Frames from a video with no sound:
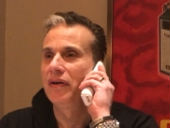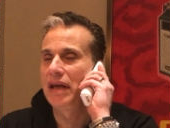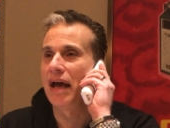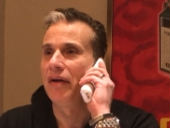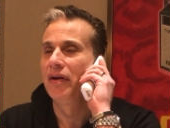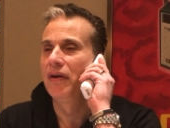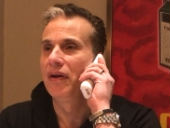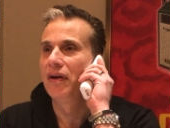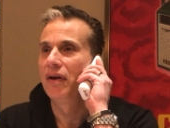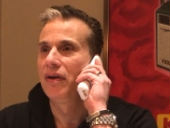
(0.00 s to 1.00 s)
Yeah.
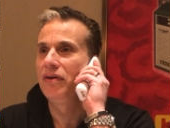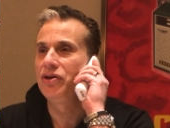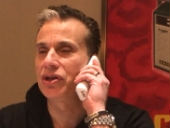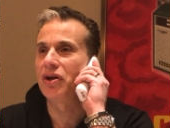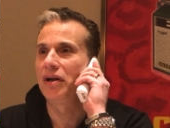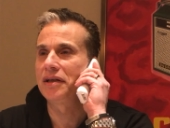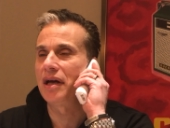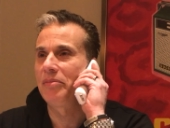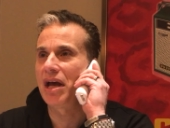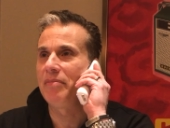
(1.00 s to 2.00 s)
You just called to
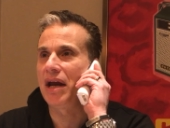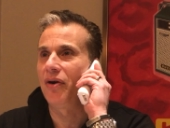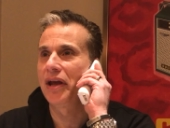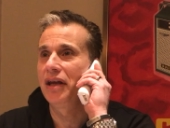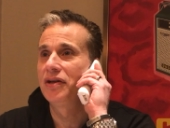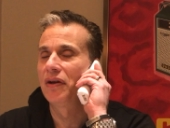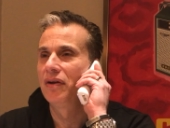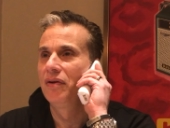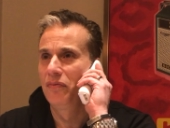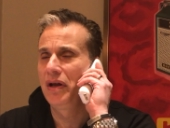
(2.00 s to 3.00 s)
tell me I'm arrogant?
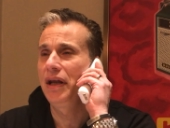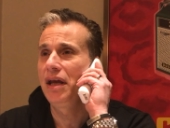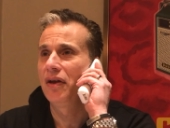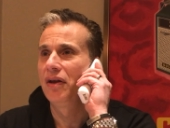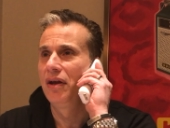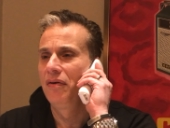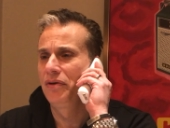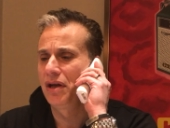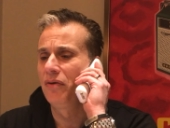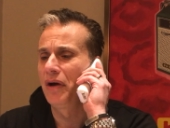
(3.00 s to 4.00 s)
Really?
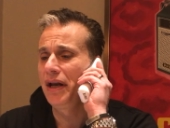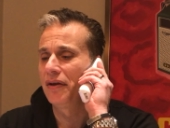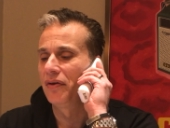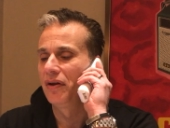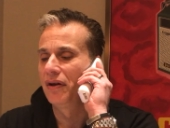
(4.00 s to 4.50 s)
Well, you know what?